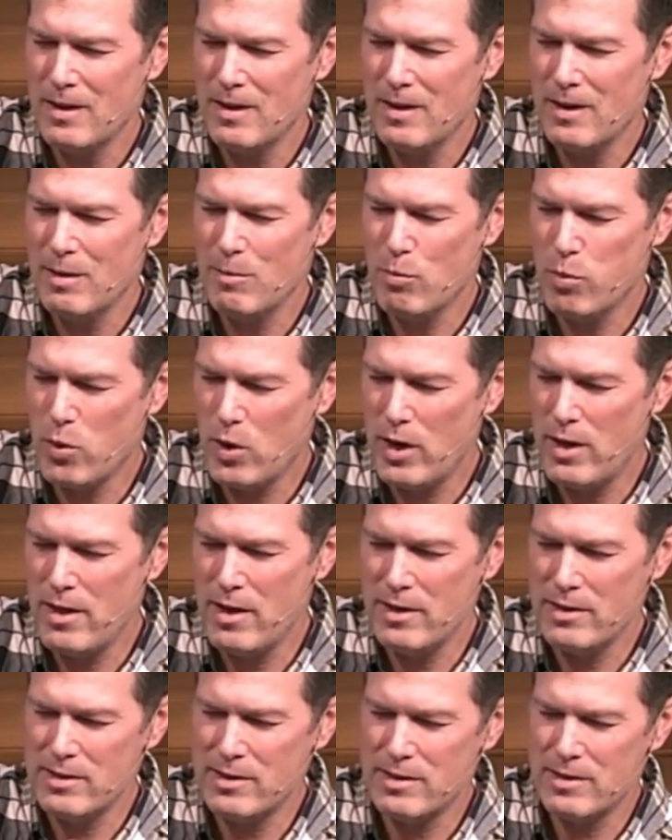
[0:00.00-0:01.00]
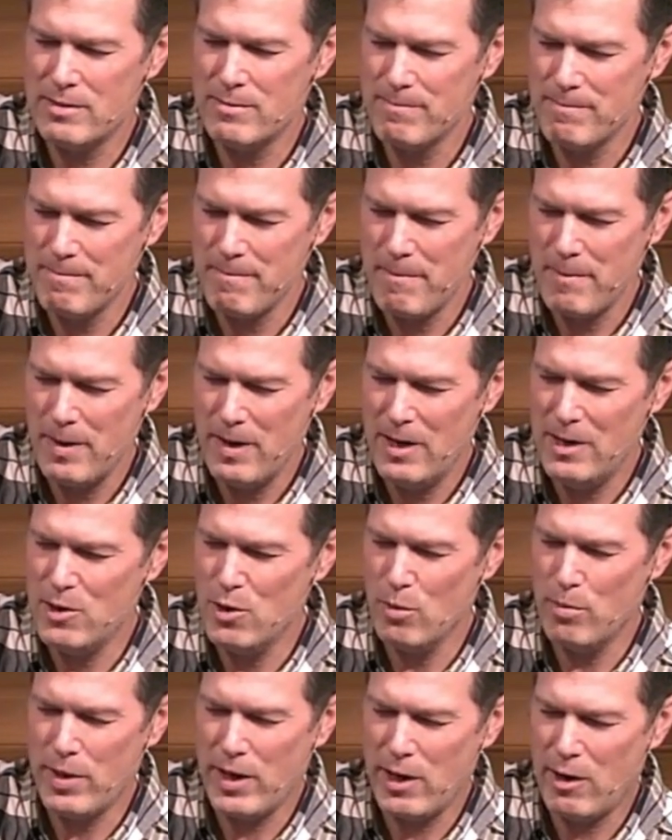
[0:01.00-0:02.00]
and pray this in your
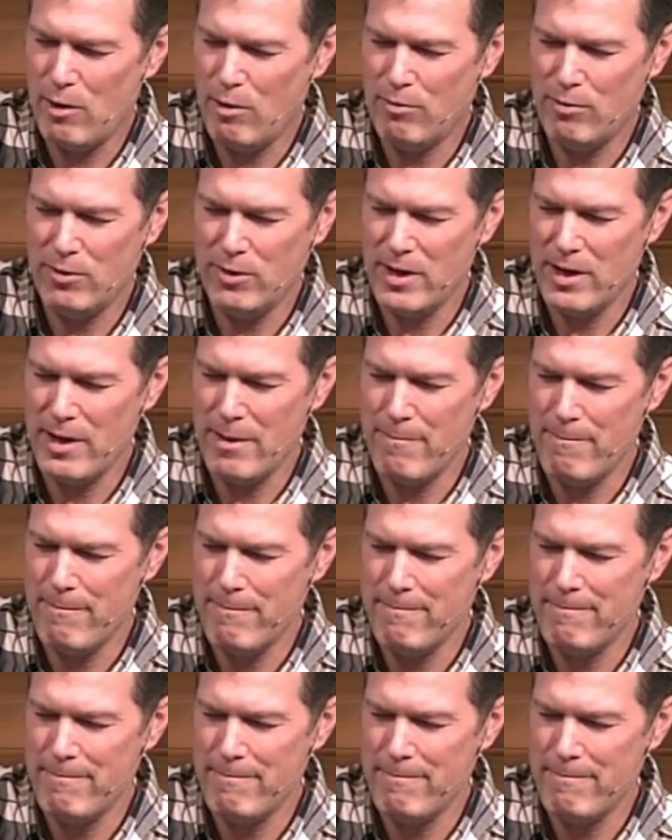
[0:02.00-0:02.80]
powerful name.